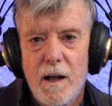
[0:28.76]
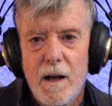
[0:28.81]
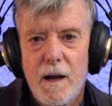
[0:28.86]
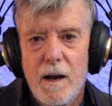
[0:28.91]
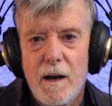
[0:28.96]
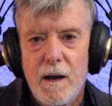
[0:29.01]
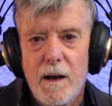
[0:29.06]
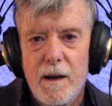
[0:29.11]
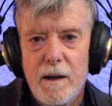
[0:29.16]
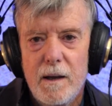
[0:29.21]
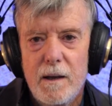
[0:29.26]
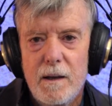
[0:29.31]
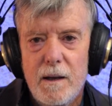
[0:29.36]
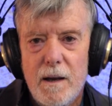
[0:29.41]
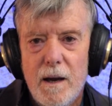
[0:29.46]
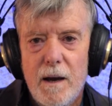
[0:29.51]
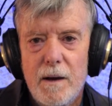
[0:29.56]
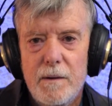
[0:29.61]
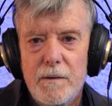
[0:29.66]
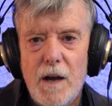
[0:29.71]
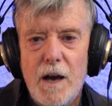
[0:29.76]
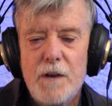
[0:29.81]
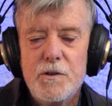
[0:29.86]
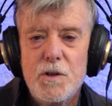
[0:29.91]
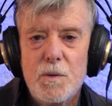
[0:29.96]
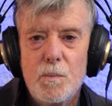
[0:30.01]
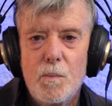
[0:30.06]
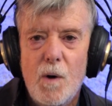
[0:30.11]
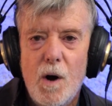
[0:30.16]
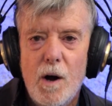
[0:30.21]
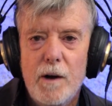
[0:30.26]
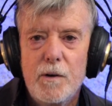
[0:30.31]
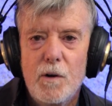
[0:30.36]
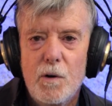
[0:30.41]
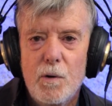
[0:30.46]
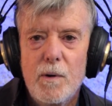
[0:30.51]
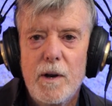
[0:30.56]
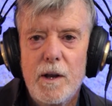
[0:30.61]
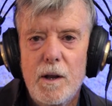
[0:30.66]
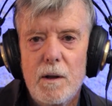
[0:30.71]
nationwide
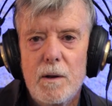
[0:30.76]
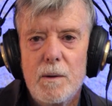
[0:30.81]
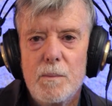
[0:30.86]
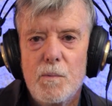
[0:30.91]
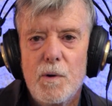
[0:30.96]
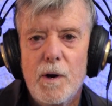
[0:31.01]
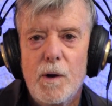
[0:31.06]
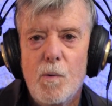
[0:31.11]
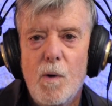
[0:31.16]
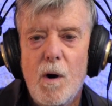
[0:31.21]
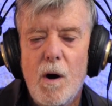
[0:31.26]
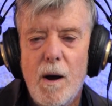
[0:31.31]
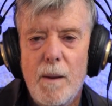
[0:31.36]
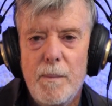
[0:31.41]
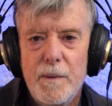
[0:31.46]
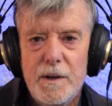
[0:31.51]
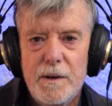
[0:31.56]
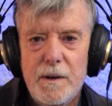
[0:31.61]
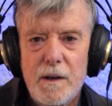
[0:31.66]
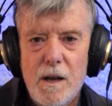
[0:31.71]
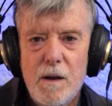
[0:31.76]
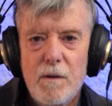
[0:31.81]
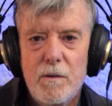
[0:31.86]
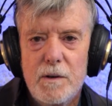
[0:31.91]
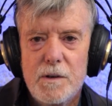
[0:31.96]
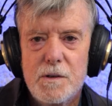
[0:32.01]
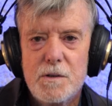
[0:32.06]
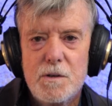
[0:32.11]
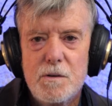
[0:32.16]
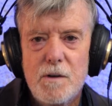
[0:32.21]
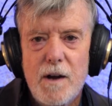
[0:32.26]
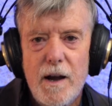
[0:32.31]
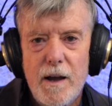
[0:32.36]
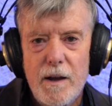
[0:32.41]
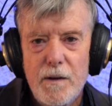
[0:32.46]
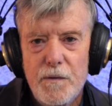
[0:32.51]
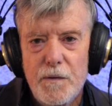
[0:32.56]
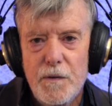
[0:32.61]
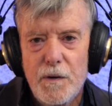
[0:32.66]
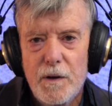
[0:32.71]
curriculum requirement here in
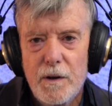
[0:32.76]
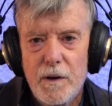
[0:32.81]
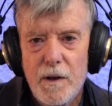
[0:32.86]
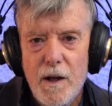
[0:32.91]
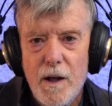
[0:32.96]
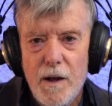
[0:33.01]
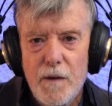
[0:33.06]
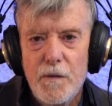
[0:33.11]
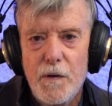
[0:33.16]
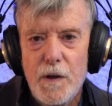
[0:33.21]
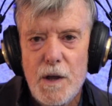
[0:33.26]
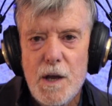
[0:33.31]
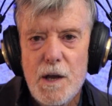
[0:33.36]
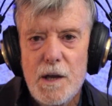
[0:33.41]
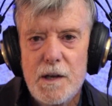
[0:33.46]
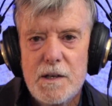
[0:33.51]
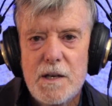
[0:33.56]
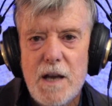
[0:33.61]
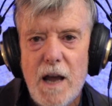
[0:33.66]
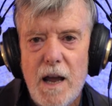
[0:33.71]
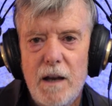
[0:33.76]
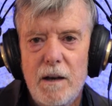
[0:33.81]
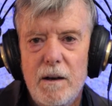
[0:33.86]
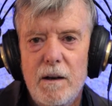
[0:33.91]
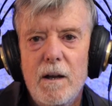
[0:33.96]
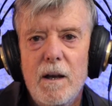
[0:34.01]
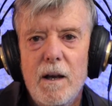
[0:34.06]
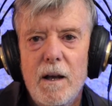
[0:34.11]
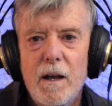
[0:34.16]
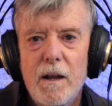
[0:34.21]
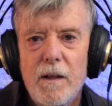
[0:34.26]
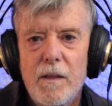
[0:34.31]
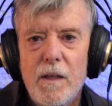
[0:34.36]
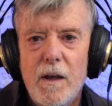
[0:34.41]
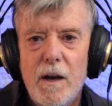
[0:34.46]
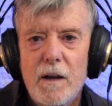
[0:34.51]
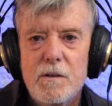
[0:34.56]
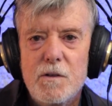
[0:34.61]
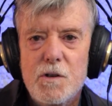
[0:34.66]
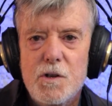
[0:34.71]
Australia for Year 10
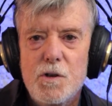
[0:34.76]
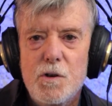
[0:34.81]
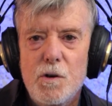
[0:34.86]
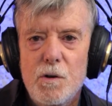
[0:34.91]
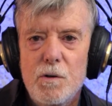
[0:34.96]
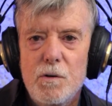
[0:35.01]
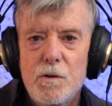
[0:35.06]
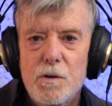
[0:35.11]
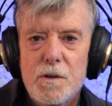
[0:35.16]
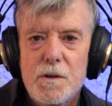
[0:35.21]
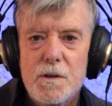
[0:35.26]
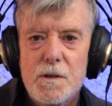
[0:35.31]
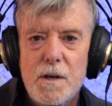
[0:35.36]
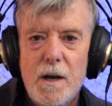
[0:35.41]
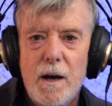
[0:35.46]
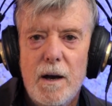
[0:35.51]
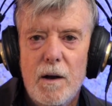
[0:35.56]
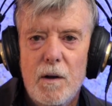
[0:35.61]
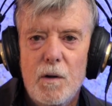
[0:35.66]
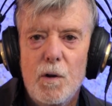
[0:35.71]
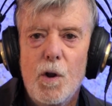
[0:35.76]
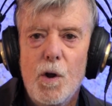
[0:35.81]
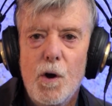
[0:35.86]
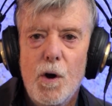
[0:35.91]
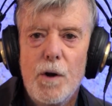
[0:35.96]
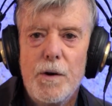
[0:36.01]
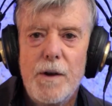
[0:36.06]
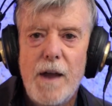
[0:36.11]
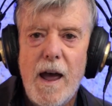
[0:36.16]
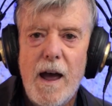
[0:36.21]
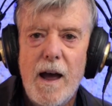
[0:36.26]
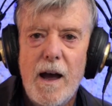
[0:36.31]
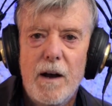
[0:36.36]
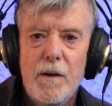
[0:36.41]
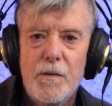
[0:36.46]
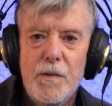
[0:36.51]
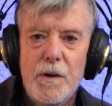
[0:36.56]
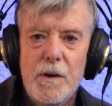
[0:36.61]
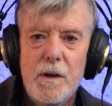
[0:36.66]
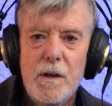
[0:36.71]
that students learn
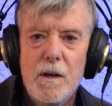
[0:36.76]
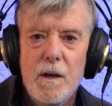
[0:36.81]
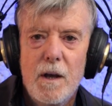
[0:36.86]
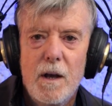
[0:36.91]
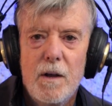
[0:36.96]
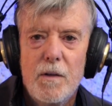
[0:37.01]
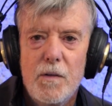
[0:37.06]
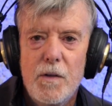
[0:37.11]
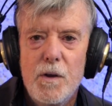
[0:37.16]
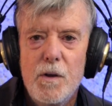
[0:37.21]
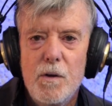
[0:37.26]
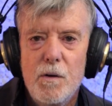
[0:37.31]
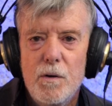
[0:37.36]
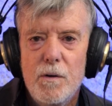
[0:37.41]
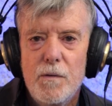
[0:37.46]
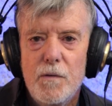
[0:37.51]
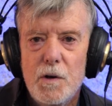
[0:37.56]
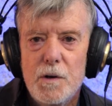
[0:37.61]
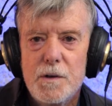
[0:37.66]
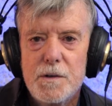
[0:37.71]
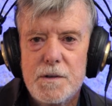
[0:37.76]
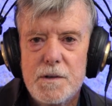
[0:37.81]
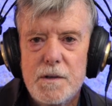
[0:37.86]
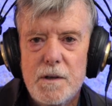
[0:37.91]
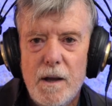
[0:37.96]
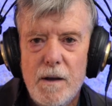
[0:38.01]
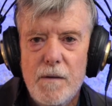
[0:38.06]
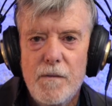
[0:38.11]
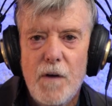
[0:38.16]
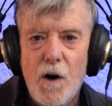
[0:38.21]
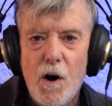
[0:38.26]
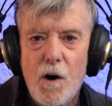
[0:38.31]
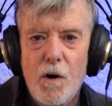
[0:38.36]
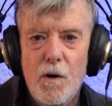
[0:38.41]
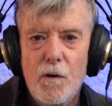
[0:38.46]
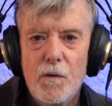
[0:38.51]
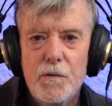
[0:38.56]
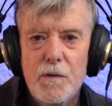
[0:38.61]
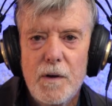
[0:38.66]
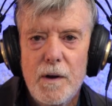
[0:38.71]
how the universe
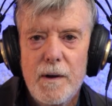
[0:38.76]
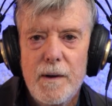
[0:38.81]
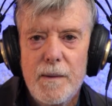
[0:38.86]
evolved.